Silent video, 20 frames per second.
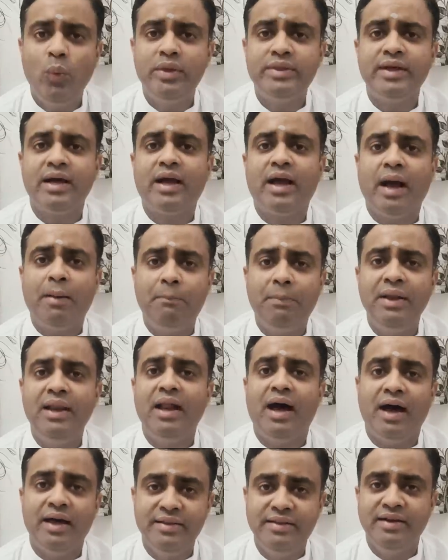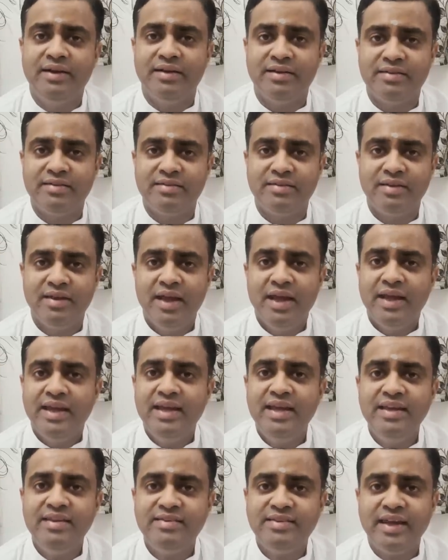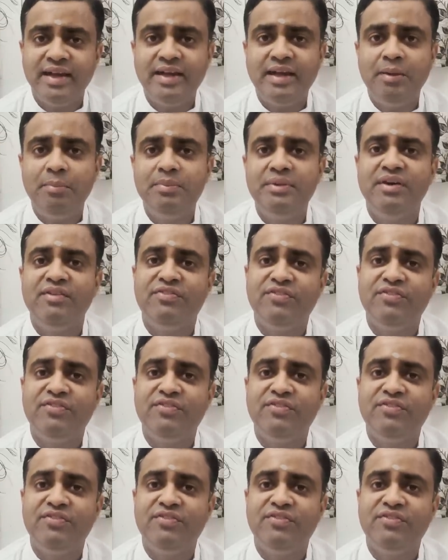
with a couple others, he set up the